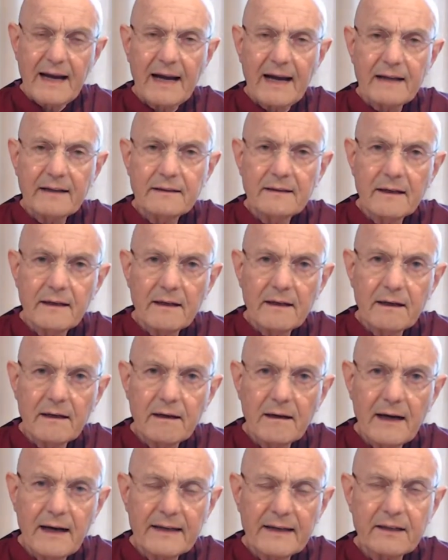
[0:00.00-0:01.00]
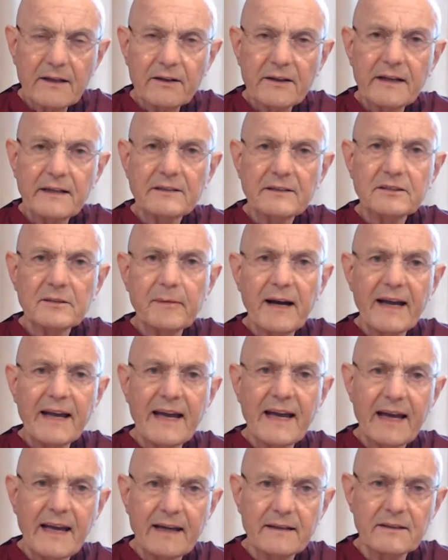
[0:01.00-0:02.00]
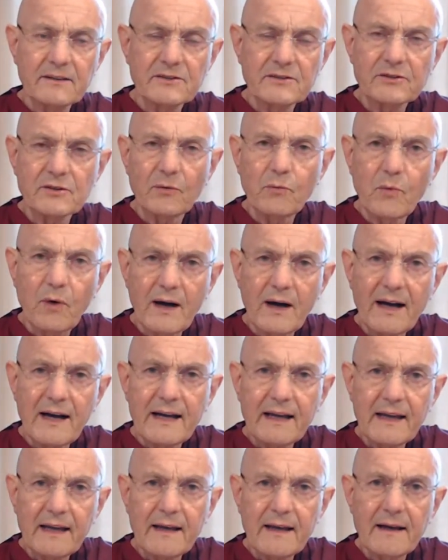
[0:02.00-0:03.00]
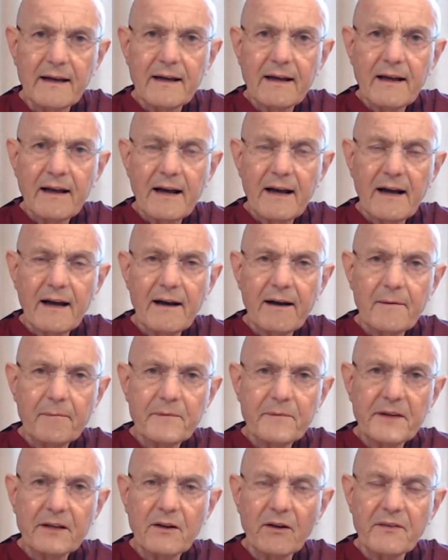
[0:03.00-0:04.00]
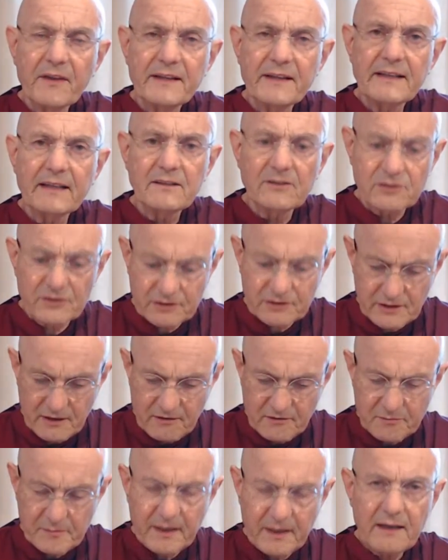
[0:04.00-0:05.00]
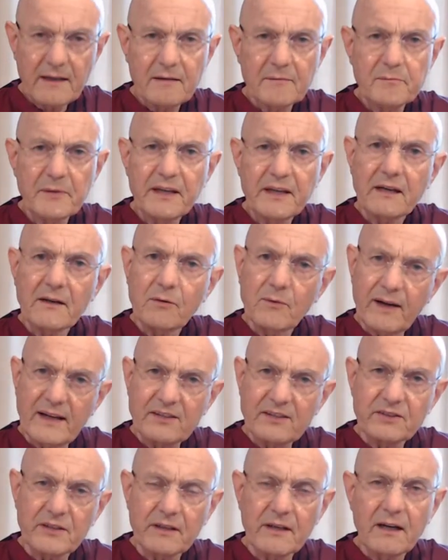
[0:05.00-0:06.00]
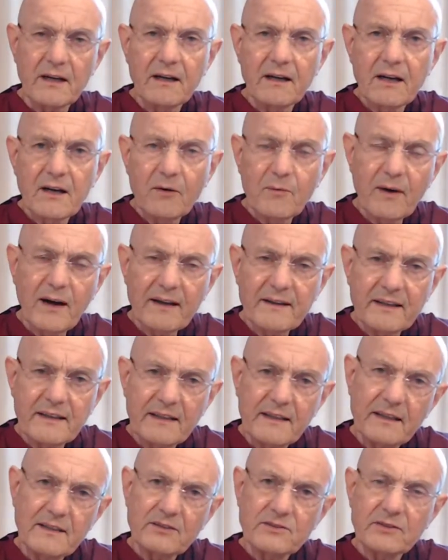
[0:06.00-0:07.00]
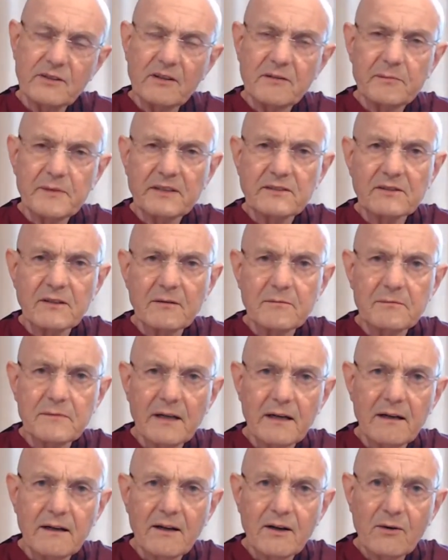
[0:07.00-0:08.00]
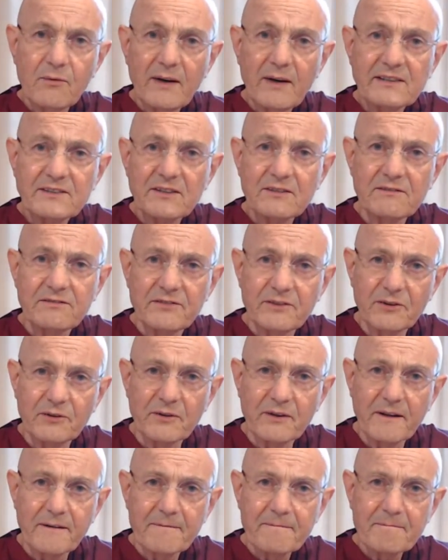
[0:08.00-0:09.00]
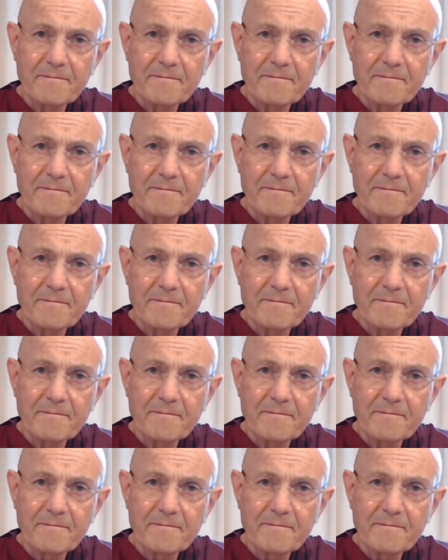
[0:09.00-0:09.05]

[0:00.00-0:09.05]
And I got it into my head as to why, they didn't serve me, being a Westerner, why they didn't serve me some Western food.